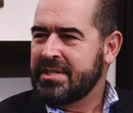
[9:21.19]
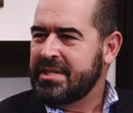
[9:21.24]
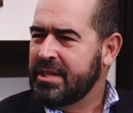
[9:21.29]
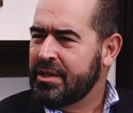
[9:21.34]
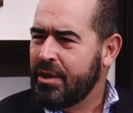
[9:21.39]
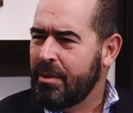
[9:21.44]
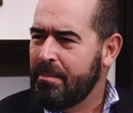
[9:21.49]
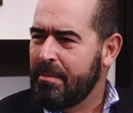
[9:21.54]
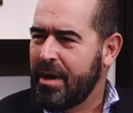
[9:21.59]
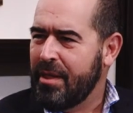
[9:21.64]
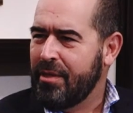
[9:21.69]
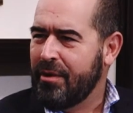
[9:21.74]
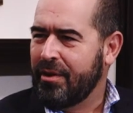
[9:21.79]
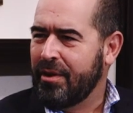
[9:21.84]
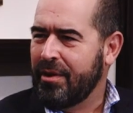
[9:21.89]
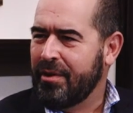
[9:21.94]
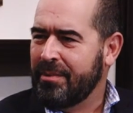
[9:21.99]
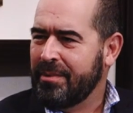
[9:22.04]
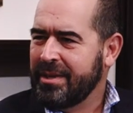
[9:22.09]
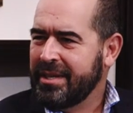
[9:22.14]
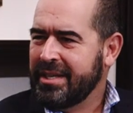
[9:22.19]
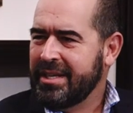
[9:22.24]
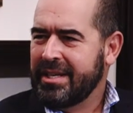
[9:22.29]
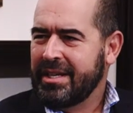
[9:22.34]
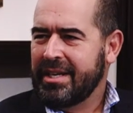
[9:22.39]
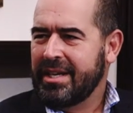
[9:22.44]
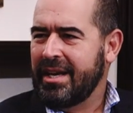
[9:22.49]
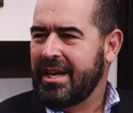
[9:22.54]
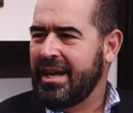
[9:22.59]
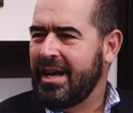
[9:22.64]
single mother.
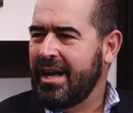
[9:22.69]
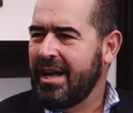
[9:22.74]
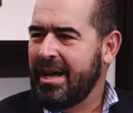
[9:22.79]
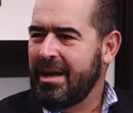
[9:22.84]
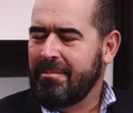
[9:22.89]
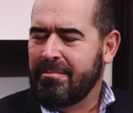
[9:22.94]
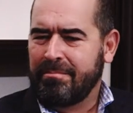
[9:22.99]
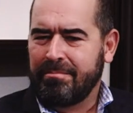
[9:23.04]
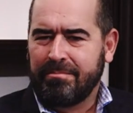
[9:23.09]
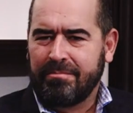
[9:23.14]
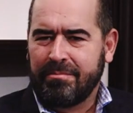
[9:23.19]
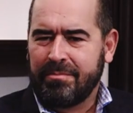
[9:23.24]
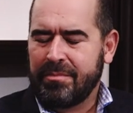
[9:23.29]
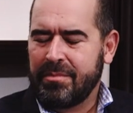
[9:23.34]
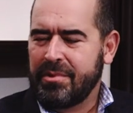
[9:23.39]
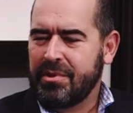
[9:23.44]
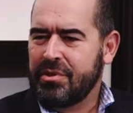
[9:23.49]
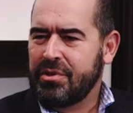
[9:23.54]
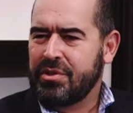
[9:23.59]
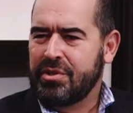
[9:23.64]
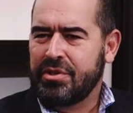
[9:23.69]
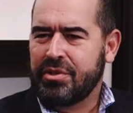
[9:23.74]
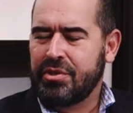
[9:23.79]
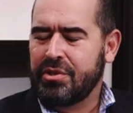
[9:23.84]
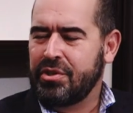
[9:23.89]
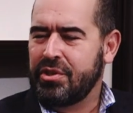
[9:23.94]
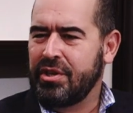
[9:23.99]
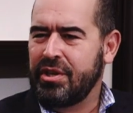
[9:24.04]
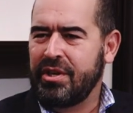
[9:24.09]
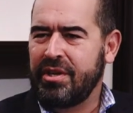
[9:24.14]

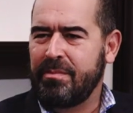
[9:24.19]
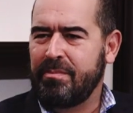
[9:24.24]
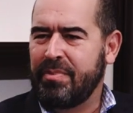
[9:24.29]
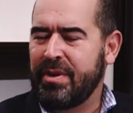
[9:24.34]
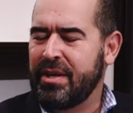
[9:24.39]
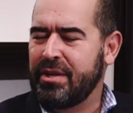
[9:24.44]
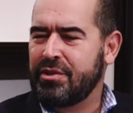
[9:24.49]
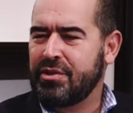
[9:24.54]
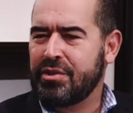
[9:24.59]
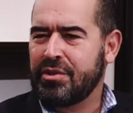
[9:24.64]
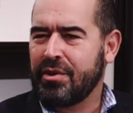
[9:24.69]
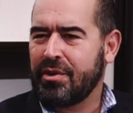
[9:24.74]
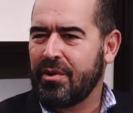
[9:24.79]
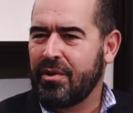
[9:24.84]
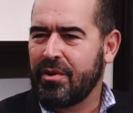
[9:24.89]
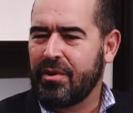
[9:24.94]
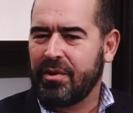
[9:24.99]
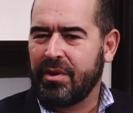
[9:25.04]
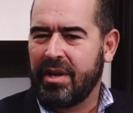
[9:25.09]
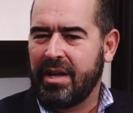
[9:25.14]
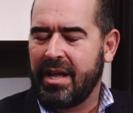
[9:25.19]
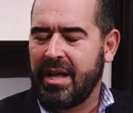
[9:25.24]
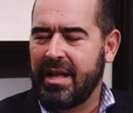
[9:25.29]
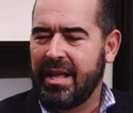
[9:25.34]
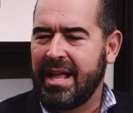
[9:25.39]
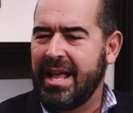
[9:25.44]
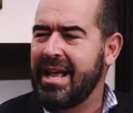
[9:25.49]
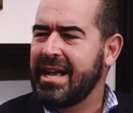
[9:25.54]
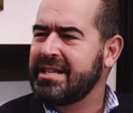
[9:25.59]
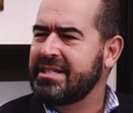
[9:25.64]
She pitched her
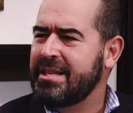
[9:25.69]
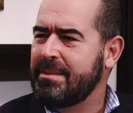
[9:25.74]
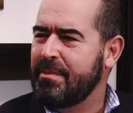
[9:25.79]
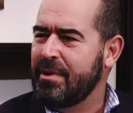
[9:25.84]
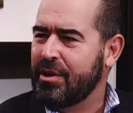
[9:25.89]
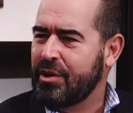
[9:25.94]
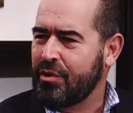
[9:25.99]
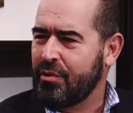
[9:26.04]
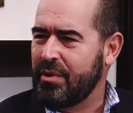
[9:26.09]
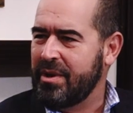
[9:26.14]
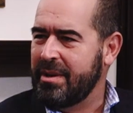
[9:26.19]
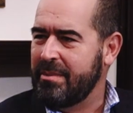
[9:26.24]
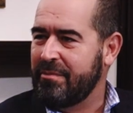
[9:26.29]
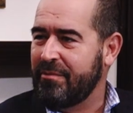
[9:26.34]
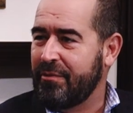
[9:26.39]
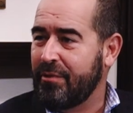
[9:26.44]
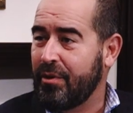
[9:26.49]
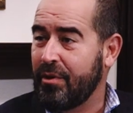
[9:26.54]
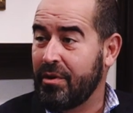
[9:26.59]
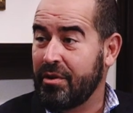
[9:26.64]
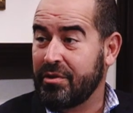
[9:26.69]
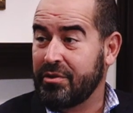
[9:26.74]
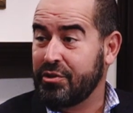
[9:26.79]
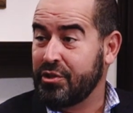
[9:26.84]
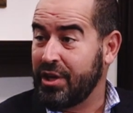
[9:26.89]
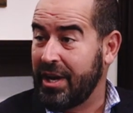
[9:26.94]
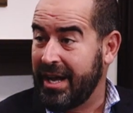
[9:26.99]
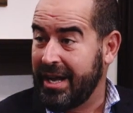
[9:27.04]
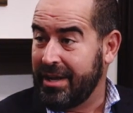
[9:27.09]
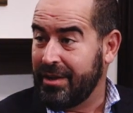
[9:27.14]
eczema cream for her
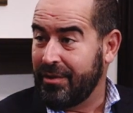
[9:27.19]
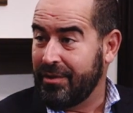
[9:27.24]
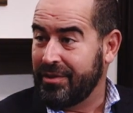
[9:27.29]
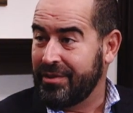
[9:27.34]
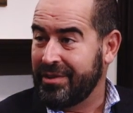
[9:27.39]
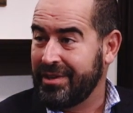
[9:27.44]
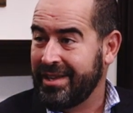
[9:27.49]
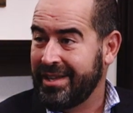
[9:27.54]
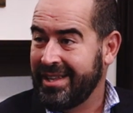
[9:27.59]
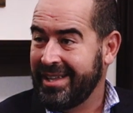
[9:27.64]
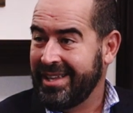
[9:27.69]
child.